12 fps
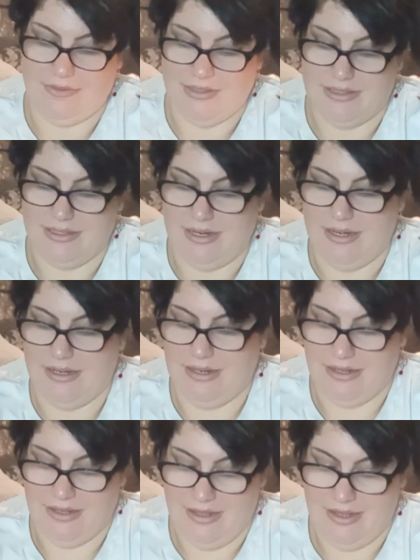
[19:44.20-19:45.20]
to
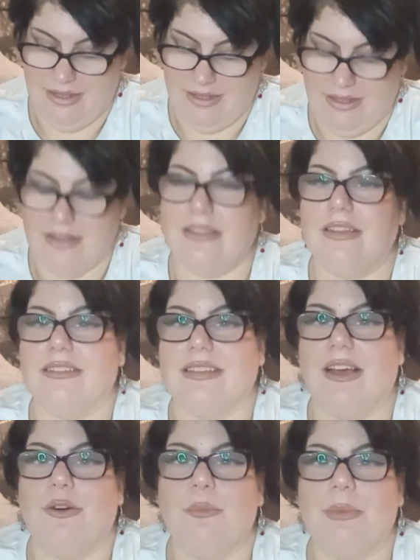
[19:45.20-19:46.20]
take this
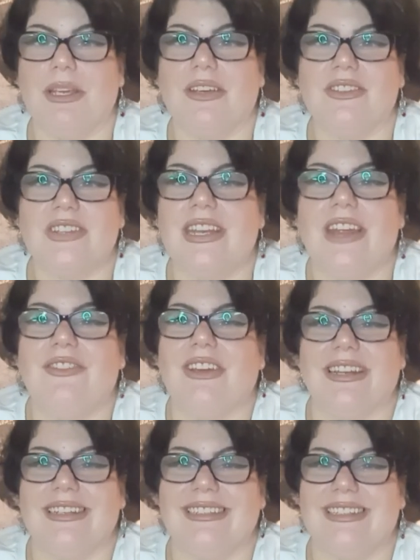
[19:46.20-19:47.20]
out because you're never
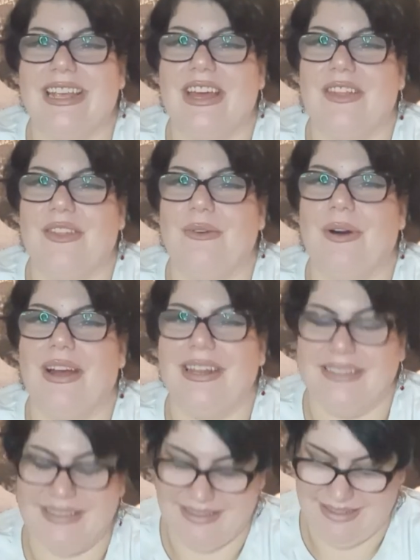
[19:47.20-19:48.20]
gonna see it
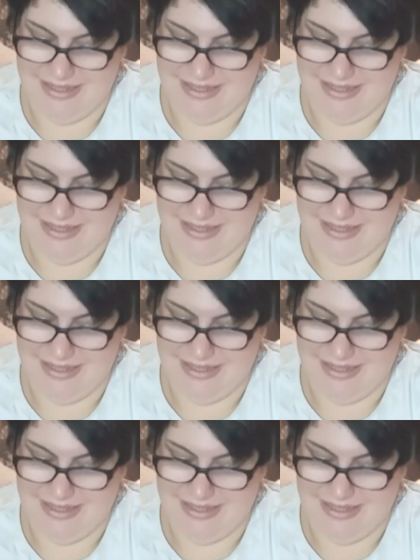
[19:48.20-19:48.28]
otherwise.